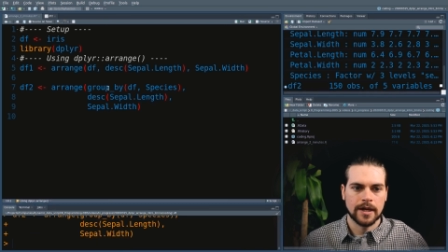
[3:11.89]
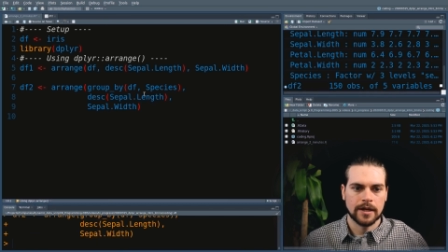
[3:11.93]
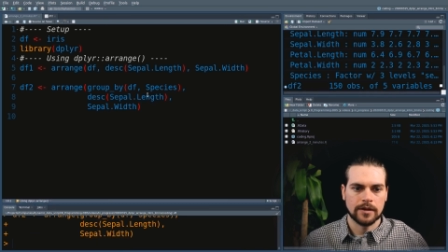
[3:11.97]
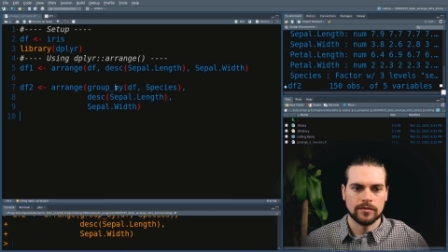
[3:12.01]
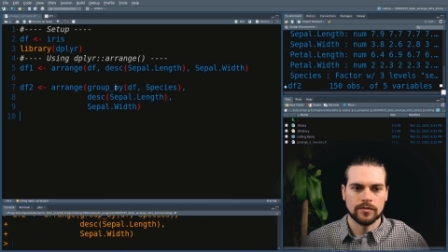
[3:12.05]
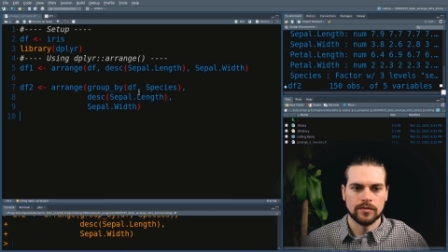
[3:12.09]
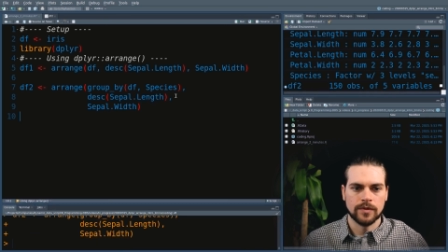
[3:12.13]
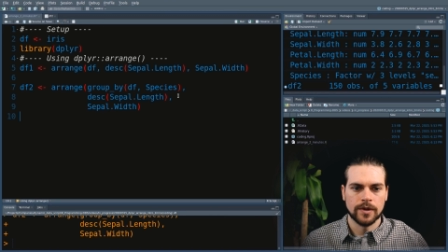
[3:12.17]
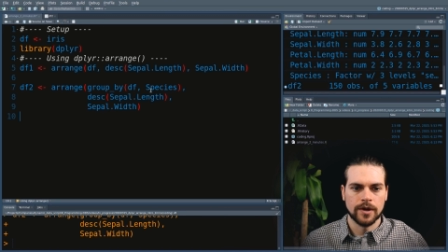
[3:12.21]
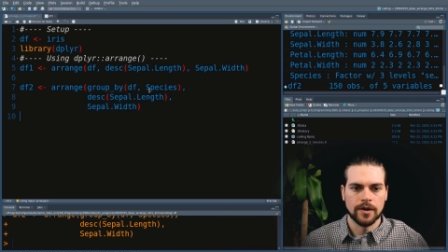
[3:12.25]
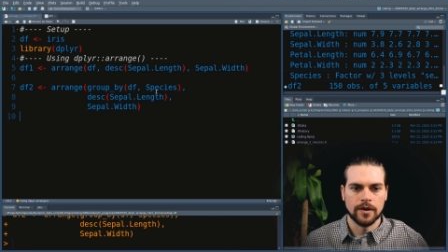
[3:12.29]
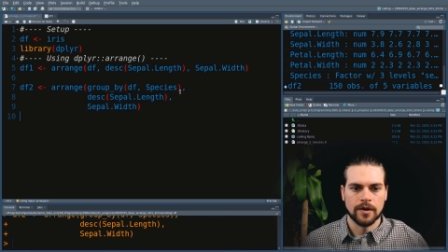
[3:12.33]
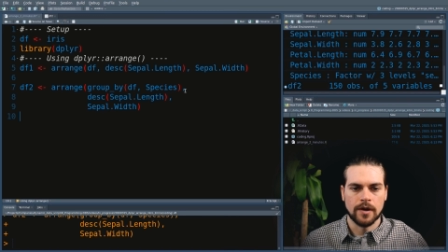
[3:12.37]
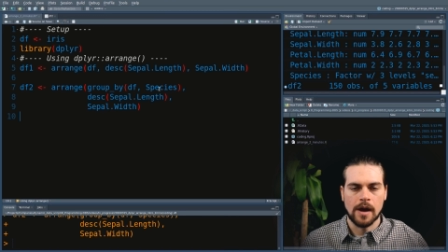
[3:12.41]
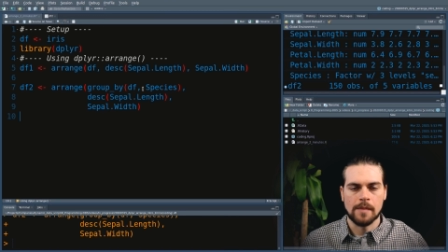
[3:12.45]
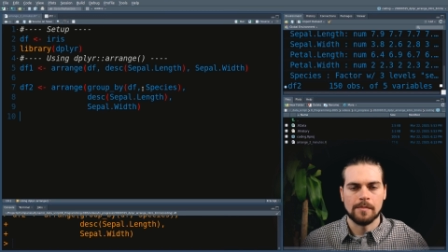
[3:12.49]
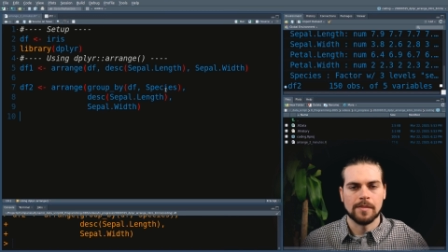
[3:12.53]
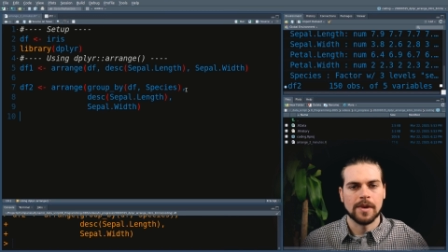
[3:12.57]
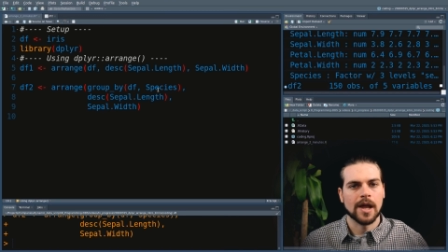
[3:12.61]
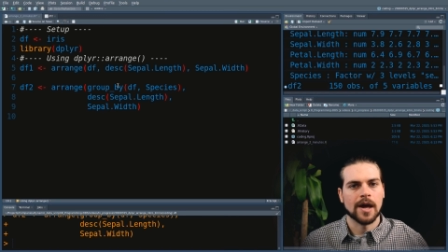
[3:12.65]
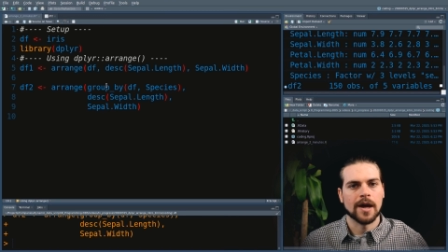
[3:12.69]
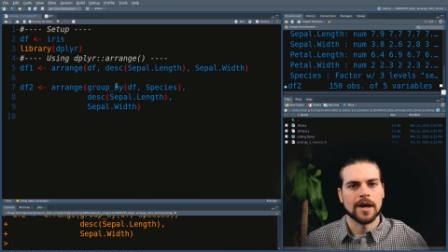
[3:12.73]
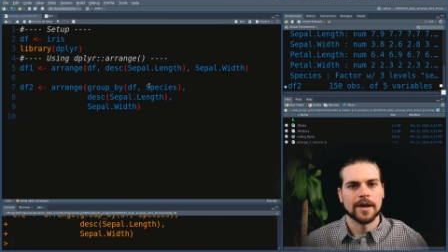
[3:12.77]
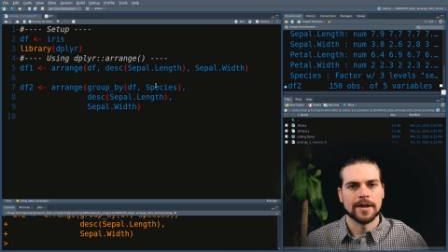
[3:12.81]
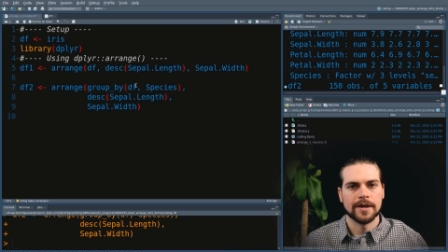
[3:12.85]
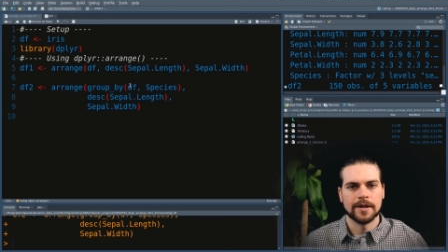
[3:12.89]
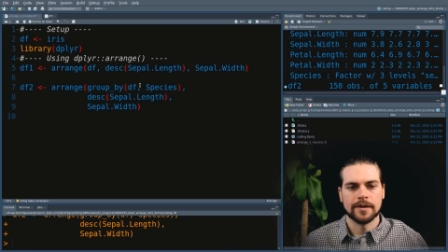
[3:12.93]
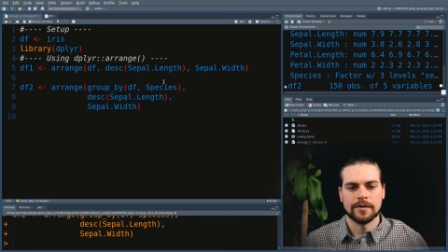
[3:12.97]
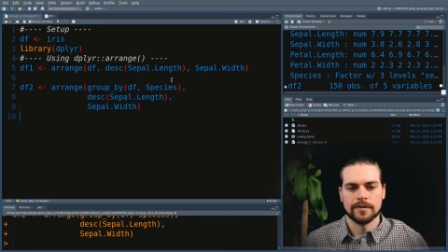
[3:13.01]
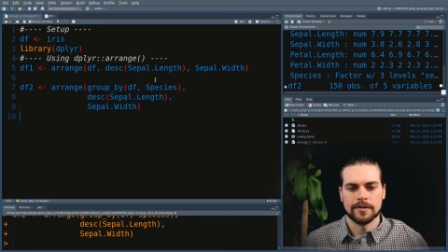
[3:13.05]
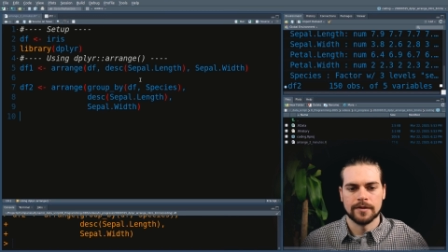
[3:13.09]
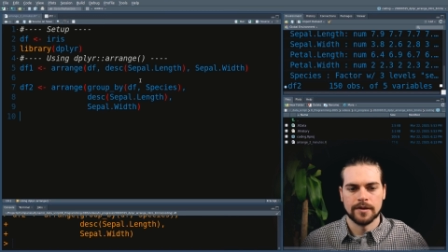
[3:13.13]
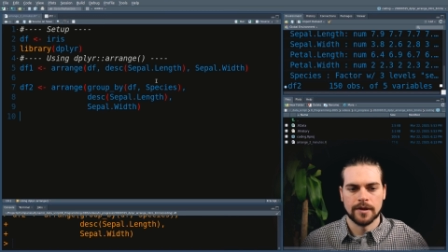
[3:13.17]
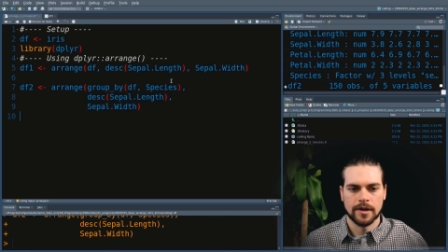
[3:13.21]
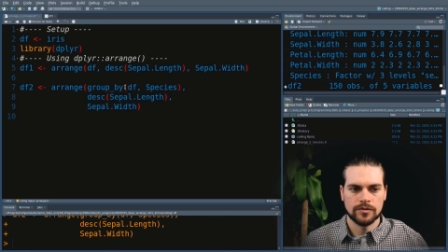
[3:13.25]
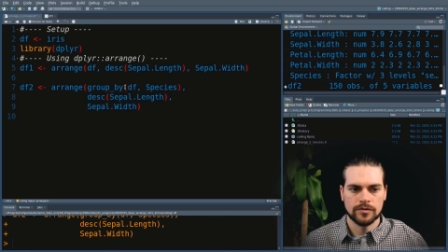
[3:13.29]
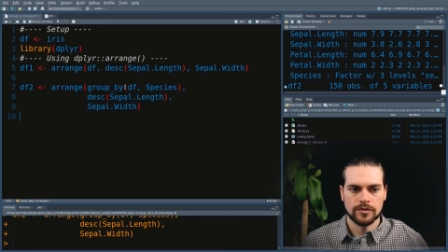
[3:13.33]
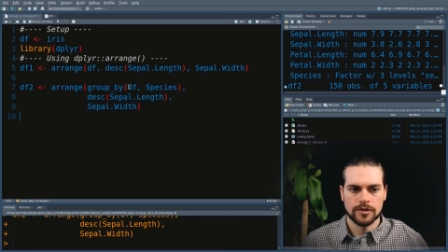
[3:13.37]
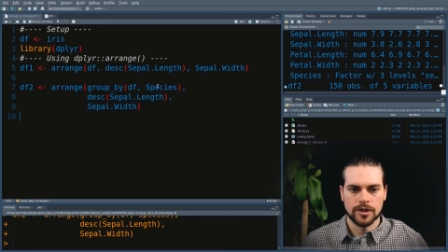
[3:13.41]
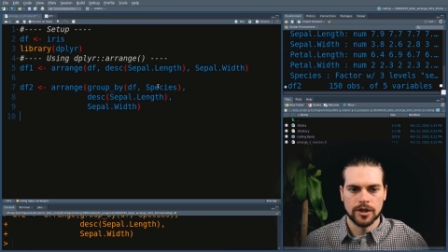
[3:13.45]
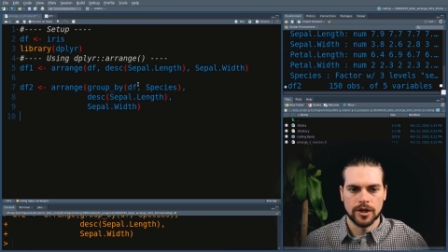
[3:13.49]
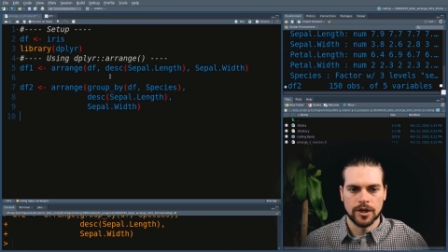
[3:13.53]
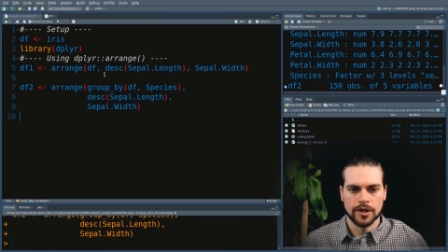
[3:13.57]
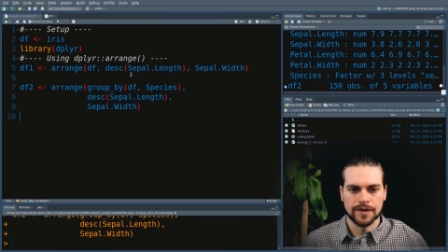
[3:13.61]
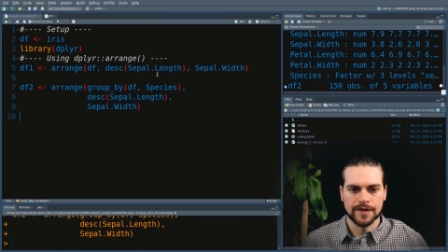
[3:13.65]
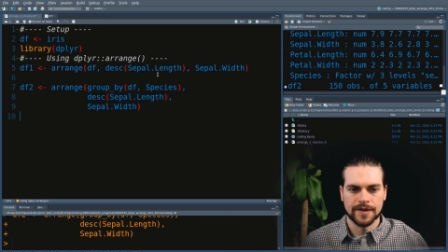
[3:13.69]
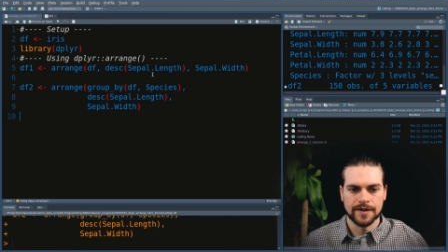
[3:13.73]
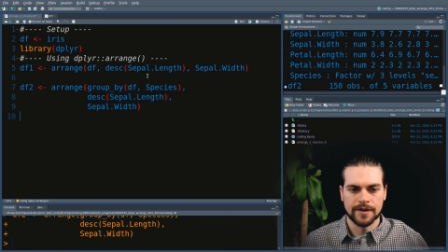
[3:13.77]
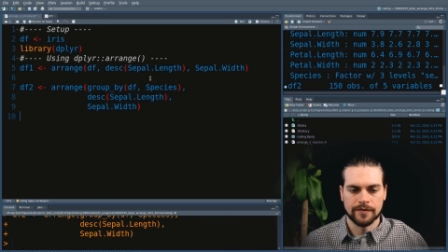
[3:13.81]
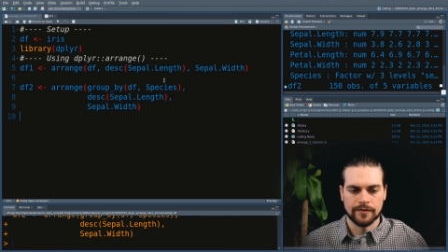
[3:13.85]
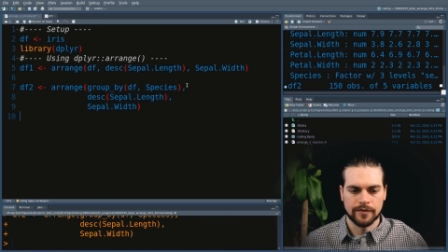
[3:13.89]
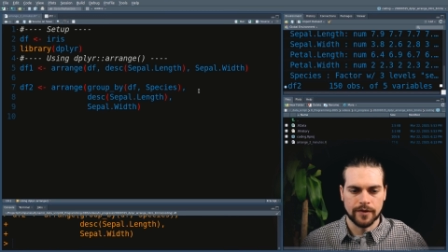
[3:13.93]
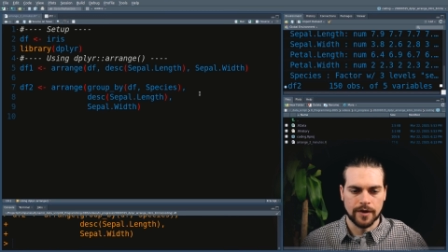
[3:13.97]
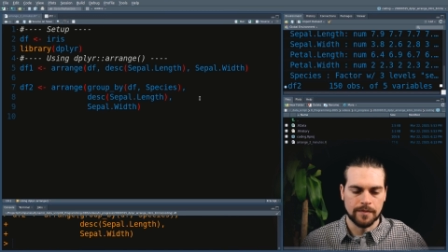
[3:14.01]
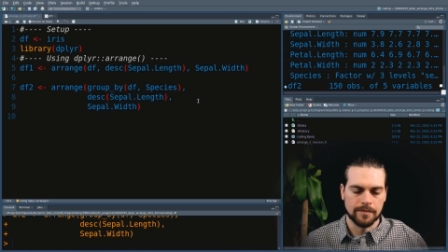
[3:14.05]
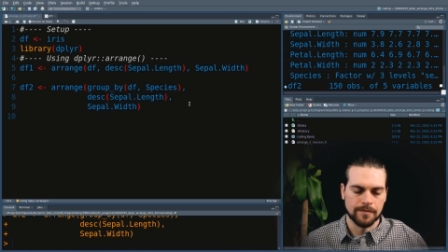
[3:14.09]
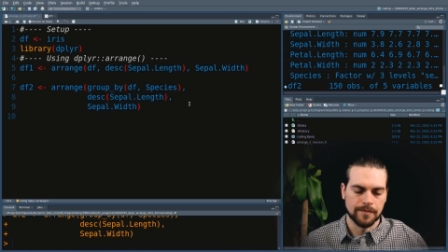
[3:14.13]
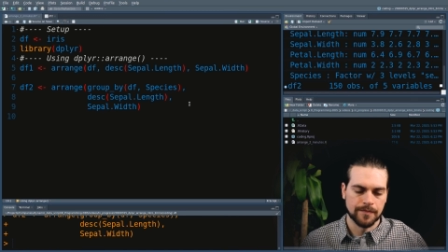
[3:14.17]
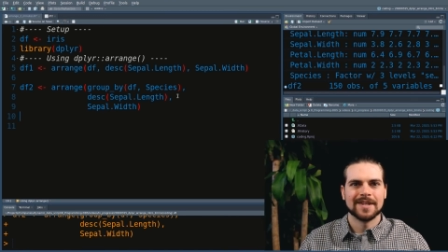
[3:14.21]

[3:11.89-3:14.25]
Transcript: that we are applying to the data frame.